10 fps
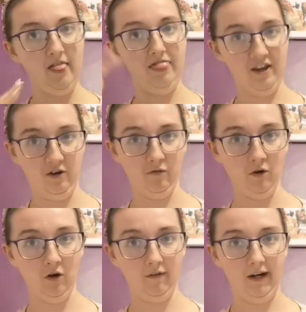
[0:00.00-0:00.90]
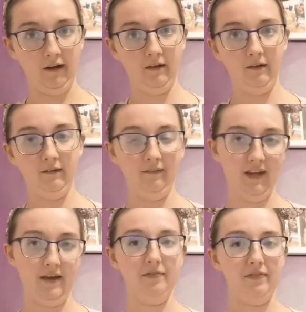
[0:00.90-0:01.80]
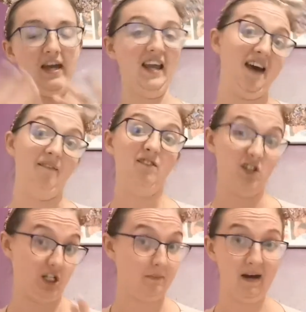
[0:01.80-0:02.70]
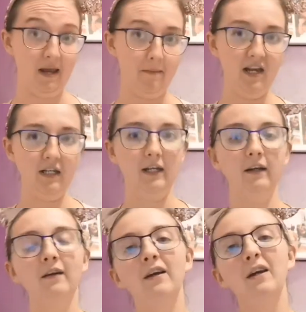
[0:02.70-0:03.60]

than Aurora. Again, just my opinion.